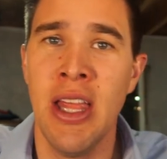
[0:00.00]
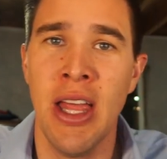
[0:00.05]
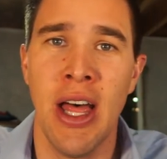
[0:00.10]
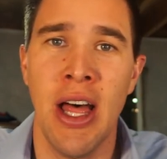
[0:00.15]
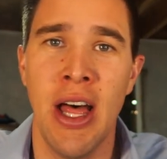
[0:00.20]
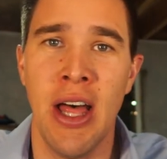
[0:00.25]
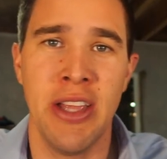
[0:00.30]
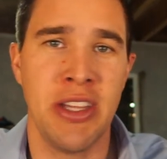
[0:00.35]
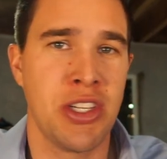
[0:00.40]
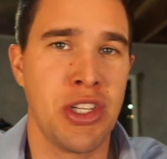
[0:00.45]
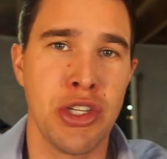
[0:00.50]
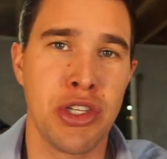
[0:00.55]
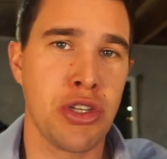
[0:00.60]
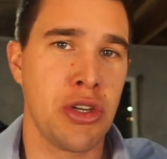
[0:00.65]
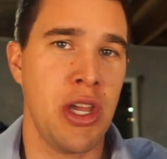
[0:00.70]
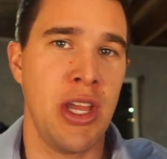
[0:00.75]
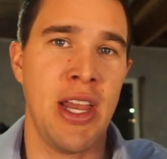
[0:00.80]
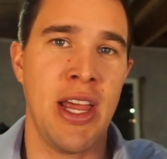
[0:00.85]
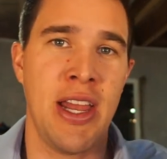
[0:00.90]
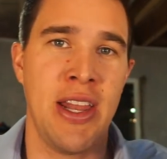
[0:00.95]
Uh, it's just
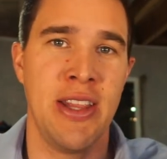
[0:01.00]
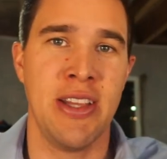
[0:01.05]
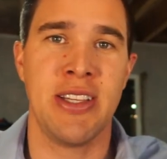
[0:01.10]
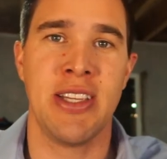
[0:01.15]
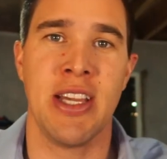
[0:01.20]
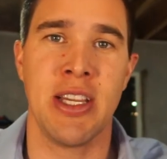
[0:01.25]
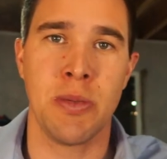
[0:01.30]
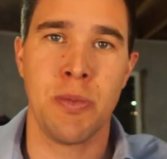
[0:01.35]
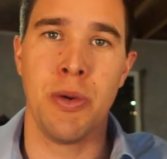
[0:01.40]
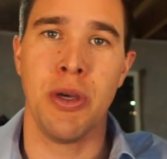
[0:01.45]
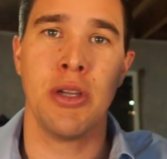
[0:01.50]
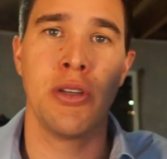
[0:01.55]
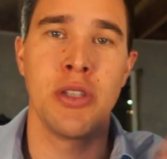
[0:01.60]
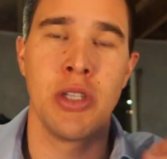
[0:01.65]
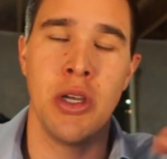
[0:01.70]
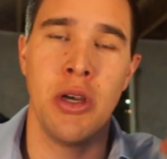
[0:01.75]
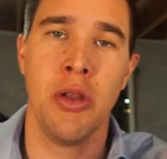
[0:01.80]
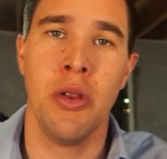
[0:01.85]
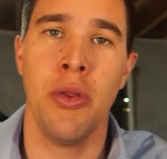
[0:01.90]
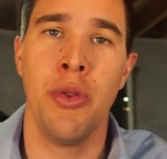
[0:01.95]
straight out of the textbook.
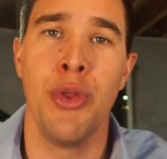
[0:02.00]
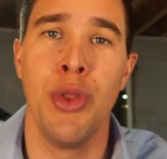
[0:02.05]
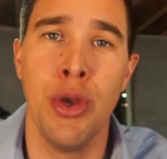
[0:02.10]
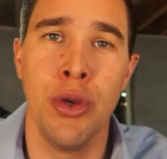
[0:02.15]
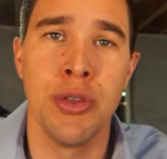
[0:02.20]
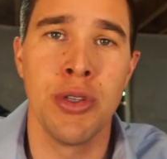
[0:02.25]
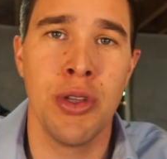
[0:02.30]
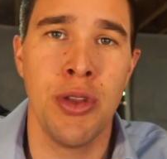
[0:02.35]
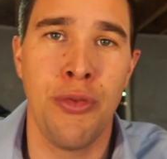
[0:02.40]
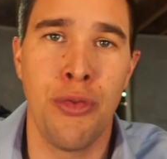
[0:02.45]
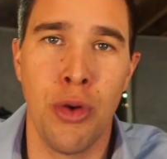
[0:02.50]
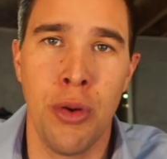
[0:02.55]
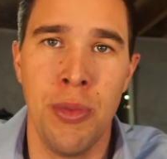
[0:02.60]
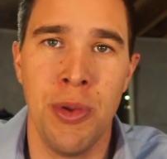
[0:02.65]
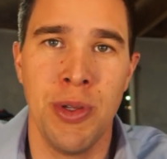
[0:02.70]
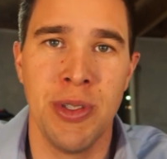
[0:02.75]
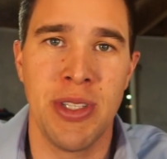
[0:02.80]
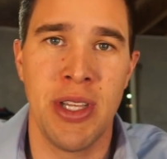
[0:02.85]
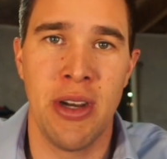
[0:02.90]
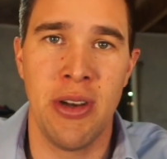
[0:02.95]
So those are the
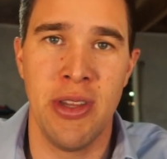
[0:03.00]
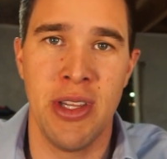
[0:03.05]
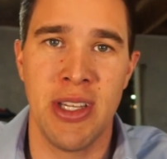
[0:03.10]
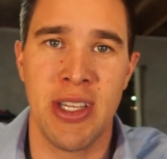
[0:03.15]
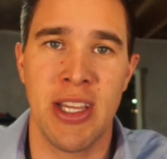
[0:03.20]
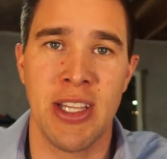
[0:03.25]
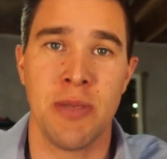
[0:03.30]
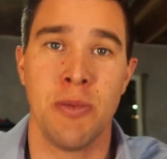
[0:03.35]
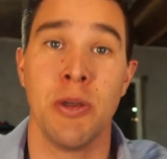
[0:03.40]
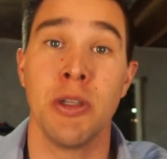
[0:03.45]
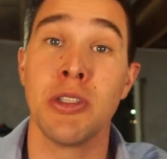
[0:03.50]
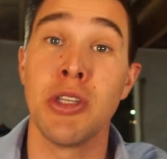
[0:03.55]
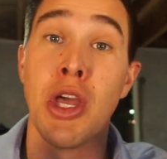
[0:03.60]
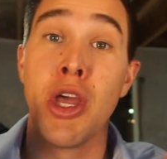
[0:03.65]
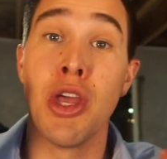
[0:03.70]
formulas that are in the textbooks.